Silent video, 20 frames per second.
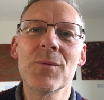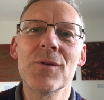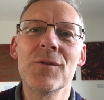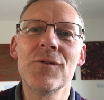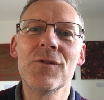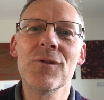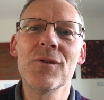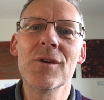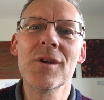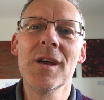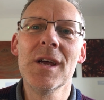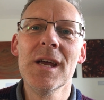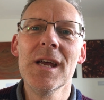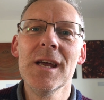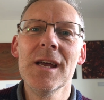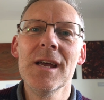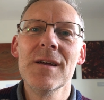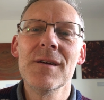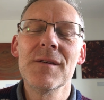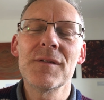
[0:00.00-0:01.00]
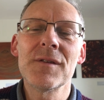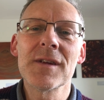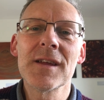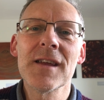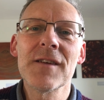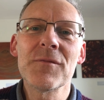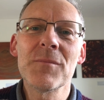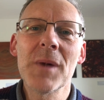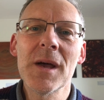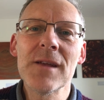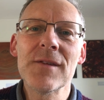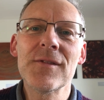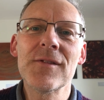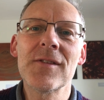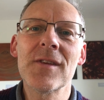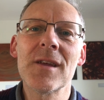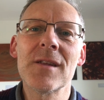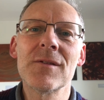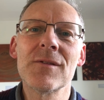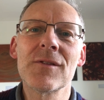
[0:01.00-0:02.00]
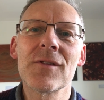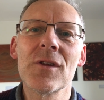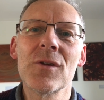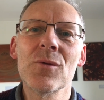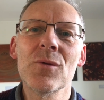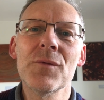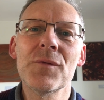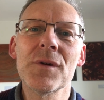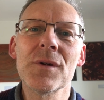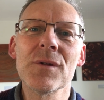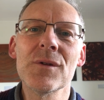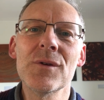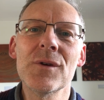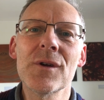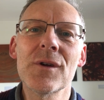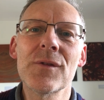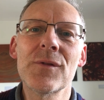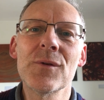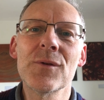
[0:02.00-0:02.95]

Would you forgive my sins and overlook